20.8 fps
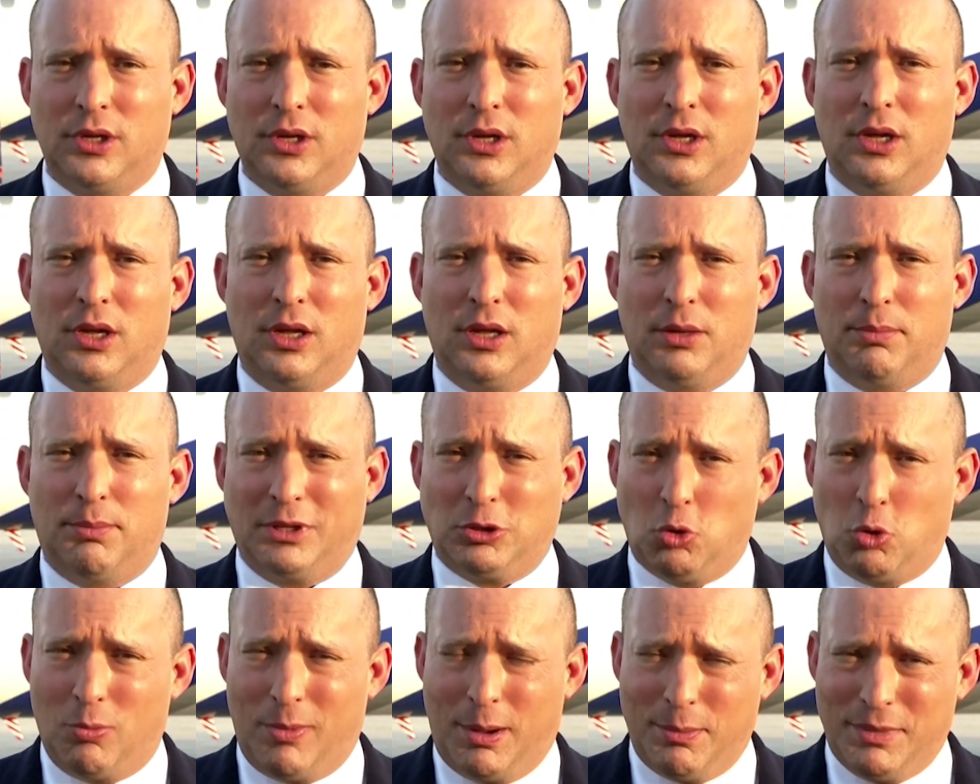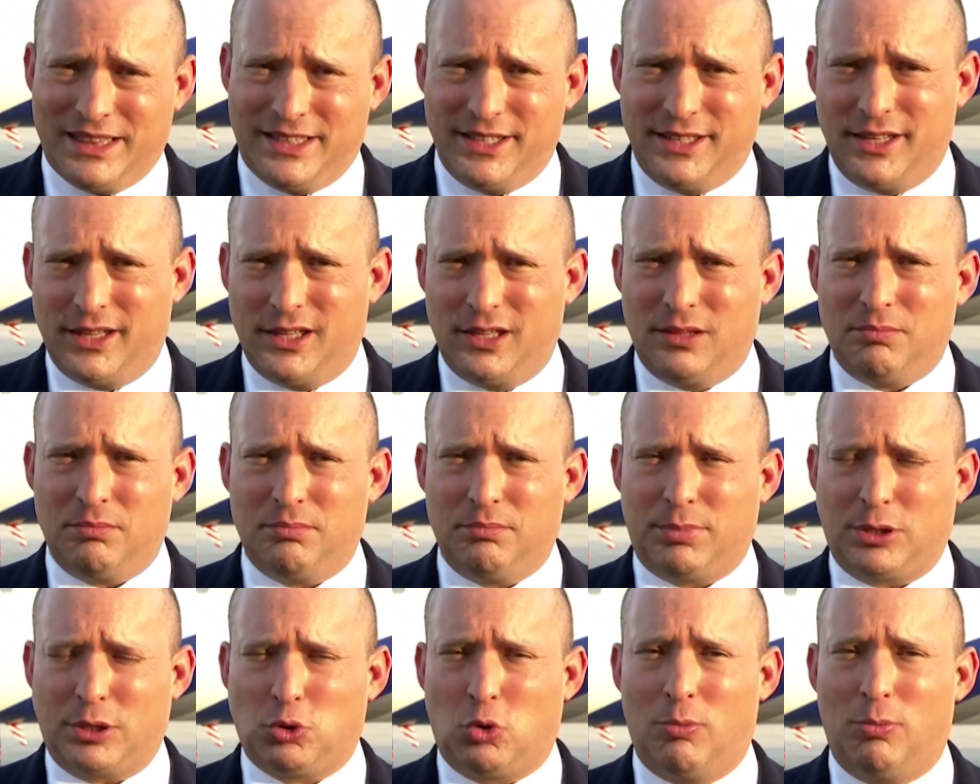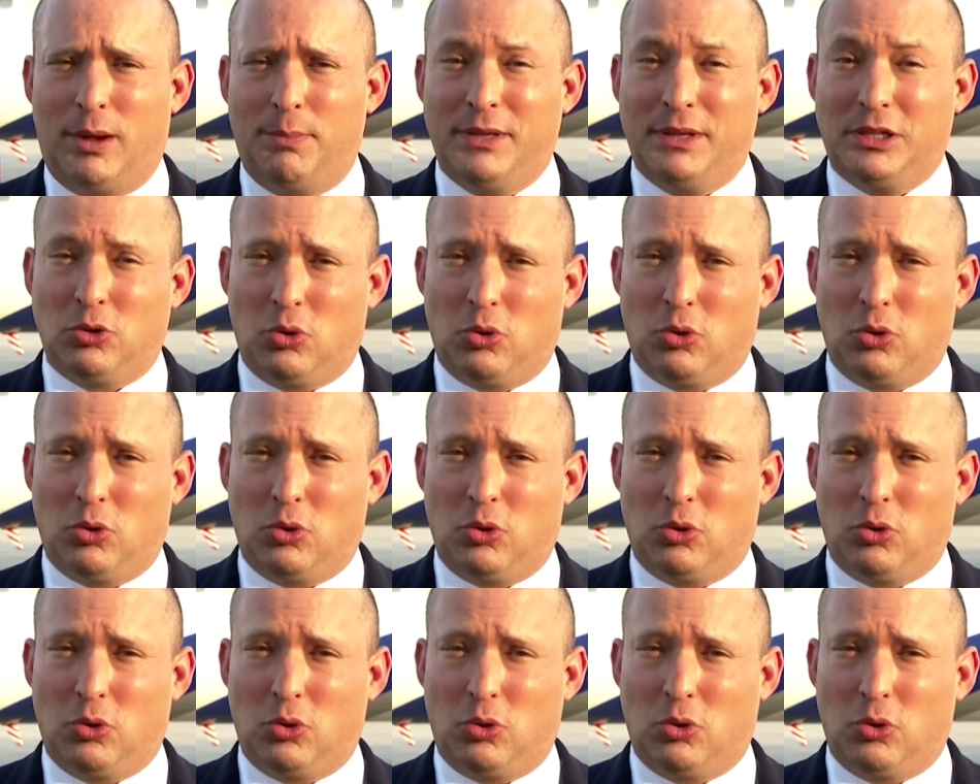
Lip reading: Bennett, the Israeli prime minister, met with